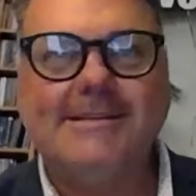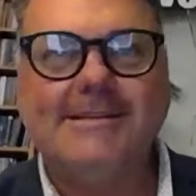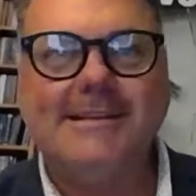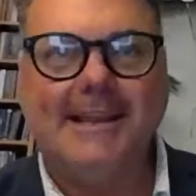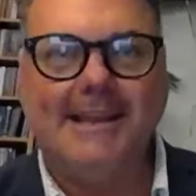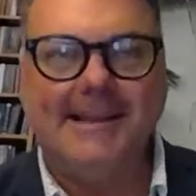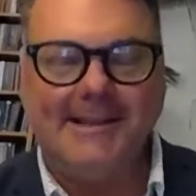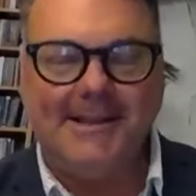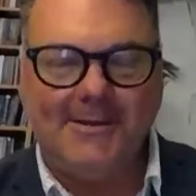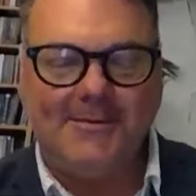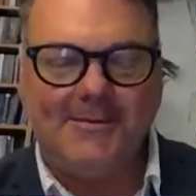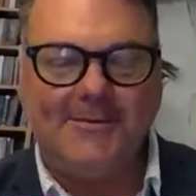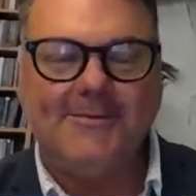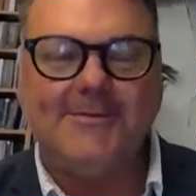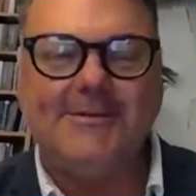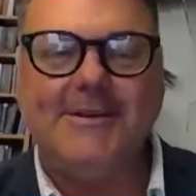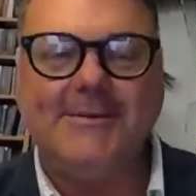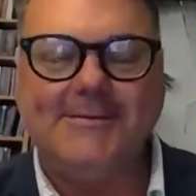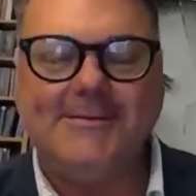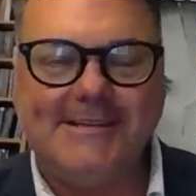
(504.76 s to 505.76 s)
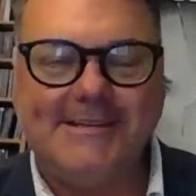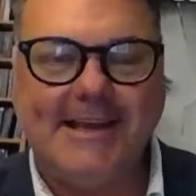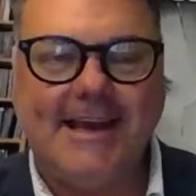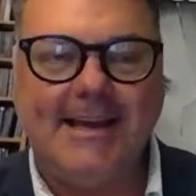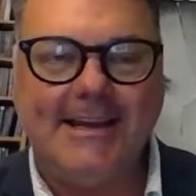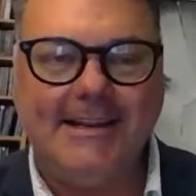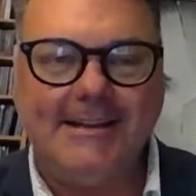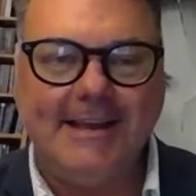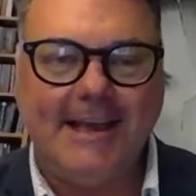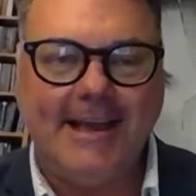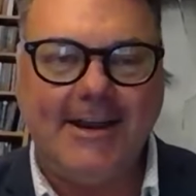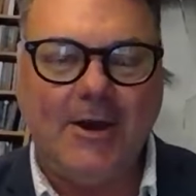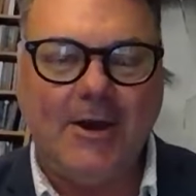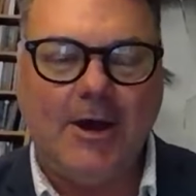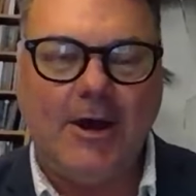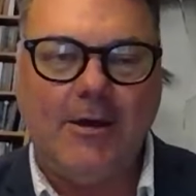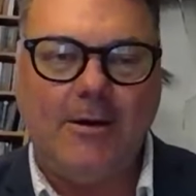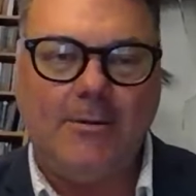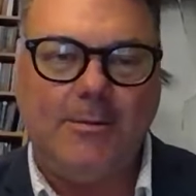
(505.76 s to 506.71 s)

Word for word: seeing you've you've started that, uh,